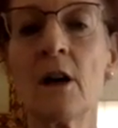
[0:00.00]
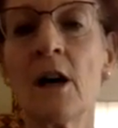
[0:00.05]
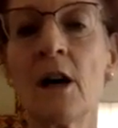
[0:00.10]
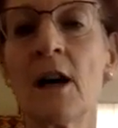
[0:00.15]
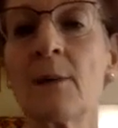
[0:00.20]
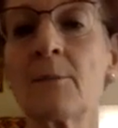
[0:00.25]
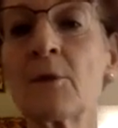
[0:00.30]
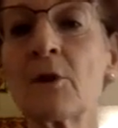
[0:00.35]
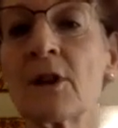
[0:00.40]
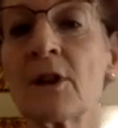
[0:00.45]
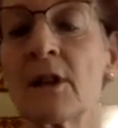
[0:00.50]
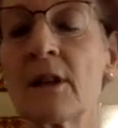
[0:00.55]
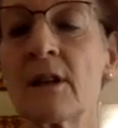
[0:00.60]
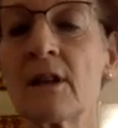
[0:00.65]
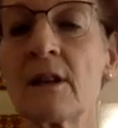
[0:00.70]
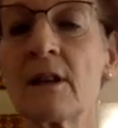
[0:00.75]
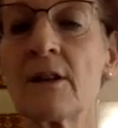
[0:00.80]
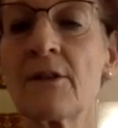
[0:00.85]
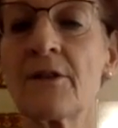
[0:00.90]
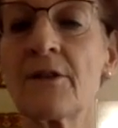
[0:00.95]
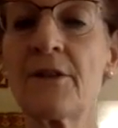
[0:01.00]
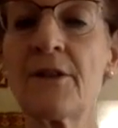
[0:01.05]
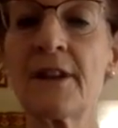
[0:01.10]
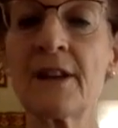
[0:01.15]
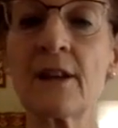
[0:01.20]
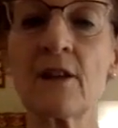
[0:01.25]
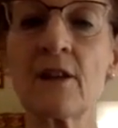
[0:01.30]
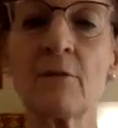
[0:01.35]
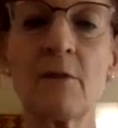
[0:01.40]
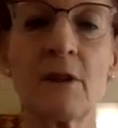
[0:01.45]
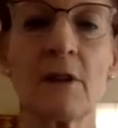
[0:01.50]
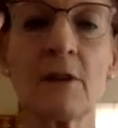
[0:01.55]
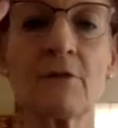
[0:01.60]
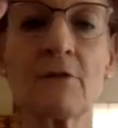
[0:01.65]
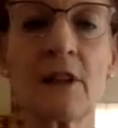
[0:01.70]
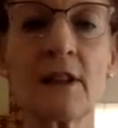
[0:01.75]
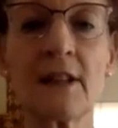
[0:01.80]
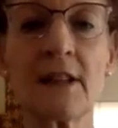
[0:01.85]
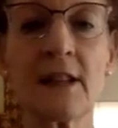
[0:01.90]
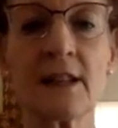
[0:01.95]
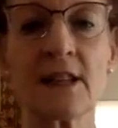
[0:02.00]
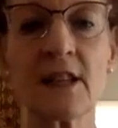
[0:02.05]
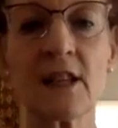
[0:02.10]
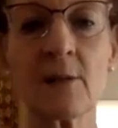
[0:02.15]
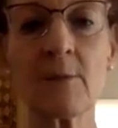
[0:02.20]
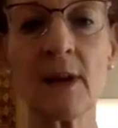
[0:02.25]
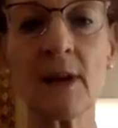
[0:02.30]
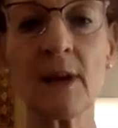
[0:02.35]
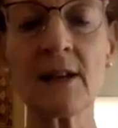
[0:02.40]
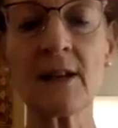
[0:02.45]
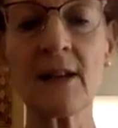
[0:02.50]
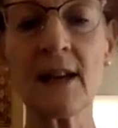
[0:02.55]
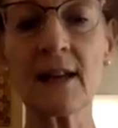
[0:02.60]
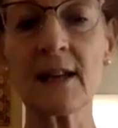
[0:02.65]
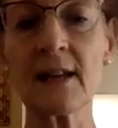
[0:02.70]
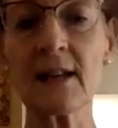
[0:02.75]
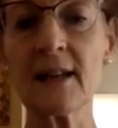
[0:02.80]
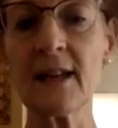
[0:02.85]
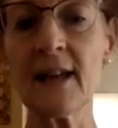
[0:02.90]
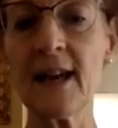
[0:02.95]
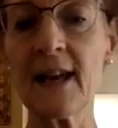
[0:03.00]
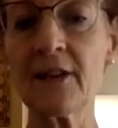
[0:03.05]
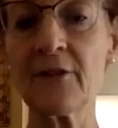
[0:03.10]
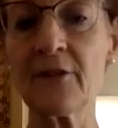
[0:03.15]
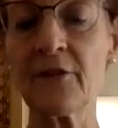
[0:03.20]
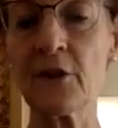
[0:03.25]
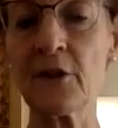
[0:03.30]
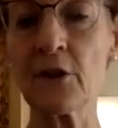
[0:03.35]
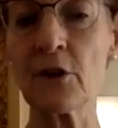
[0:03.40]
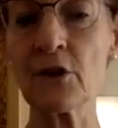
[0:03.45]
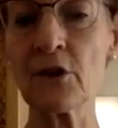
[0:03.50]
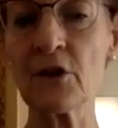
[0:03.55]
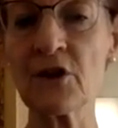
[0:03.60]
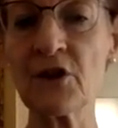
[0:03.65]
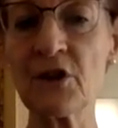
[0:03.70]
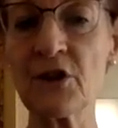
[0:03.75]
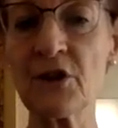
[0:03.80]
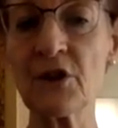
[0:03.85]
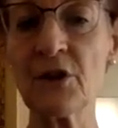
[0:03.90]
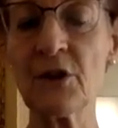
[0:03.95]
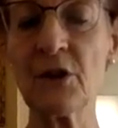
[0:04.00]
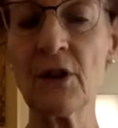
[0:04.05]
I'm going to think of releasing my neck and head first.